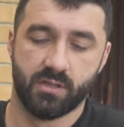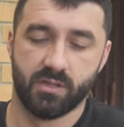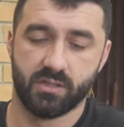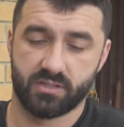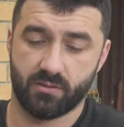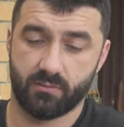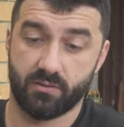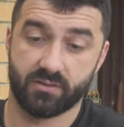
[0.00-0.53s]

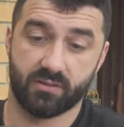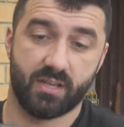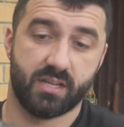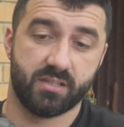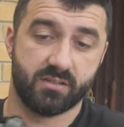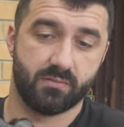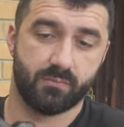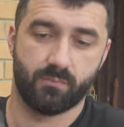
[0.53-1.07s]
So it is a
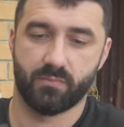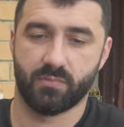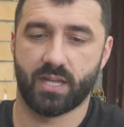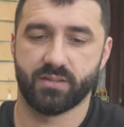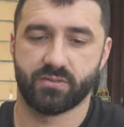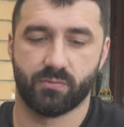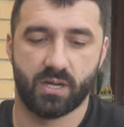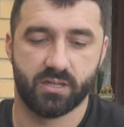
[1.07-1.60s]
laser,
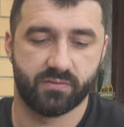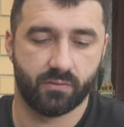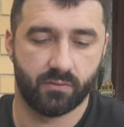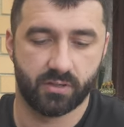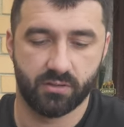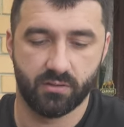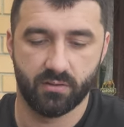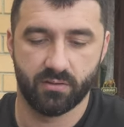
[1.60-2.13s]
laser
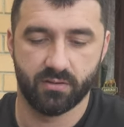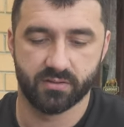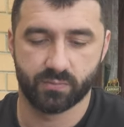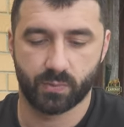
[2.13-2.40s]
rangefinding unit as